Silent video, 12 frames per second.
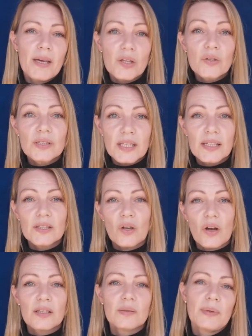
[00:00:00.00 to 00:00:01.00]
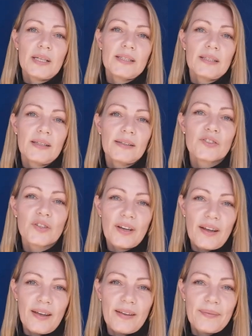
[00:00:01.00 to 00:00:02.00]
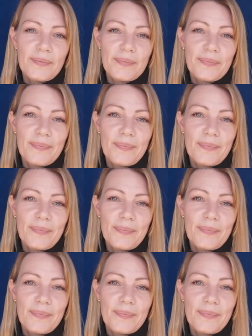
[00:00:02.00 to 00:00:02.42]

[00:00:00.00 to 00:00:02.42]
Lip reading: May you sense God's blessing today.